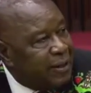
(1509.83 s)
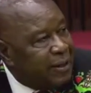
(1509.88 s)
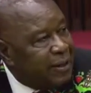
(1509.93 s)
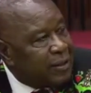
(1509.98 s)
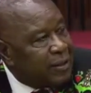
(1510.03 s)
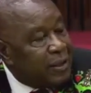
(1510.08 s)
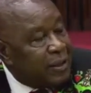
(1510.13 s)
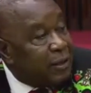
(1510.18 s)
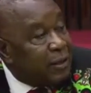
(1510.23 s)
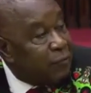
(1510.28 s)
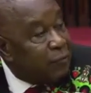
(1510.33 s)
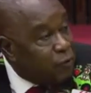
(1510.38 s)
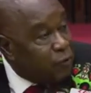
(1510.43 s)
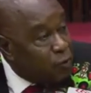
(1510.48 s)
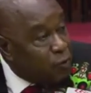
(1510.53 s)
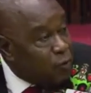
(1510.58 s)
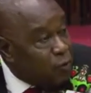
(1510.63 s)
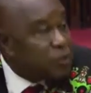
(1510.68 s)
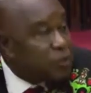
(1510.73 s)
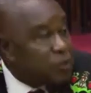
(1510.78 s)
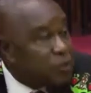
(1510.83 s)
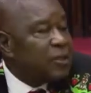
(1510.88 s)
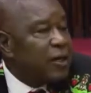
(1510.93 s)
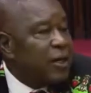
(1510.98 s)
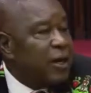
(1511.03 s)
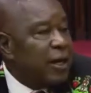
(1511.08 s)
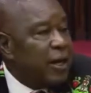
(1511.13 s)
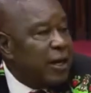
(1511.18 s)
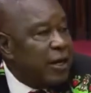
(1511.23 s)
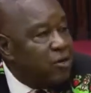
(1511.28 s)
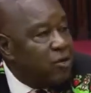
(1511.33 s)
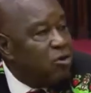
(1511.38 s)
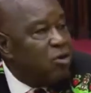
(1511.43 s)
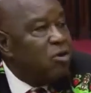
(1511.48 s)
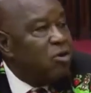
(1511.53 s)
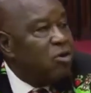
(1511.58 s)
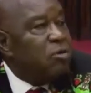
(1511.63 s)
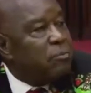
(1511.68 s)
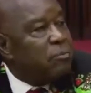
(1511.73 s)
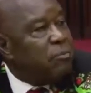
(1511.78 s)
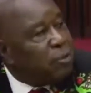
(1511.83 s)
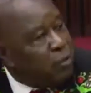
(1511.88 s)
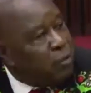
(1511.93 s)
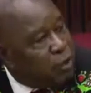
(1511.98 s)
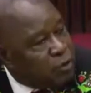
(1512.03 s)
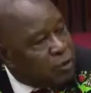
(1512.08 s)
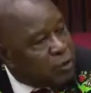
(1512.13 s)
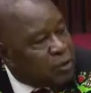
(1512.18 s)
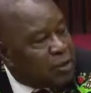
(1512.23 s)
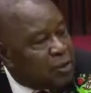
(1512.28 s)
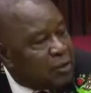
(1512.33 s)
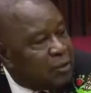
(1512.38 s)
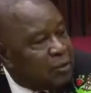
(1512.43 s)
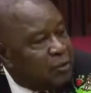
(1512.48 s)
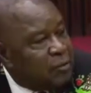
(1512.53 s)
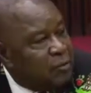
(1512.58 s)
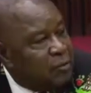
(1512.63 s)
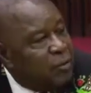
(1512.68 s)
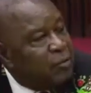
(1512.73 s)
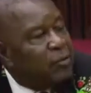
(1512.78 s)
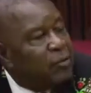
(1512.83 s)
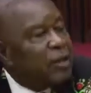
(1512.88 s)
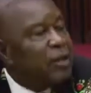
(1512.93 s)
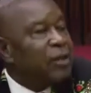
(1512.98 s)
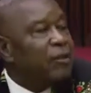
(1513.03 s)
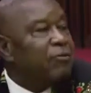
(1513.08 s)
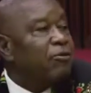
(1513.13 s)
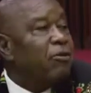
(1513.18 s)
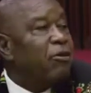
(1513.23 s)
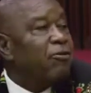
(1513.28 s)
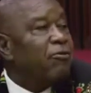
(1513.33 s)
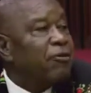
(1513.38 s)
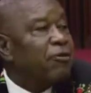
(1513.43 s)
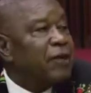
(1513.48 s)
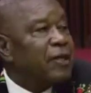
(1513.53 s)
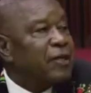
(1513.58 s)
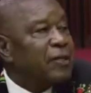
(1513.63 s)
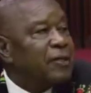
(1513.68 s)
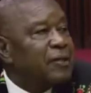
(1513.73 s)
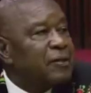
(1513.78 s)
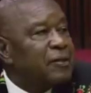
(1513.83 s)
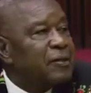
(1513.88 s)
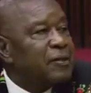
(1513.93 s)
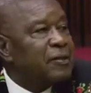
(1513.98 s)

They refused. I know, because we were at the forefront